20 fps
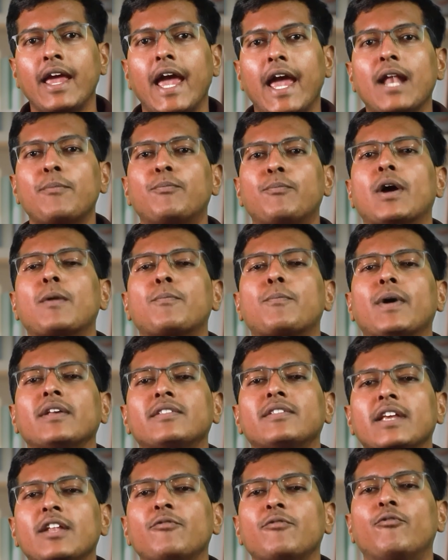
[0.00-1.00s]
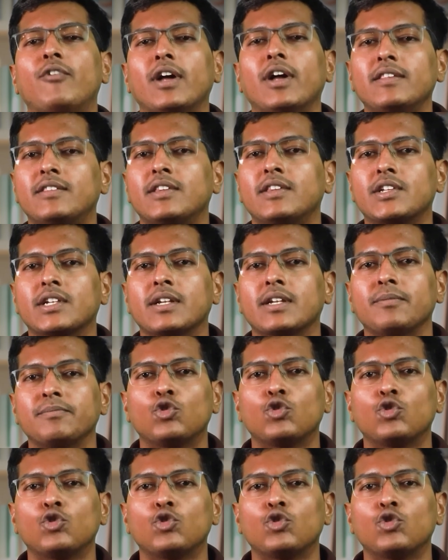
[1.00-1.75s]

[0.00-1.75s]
and purpose in one system.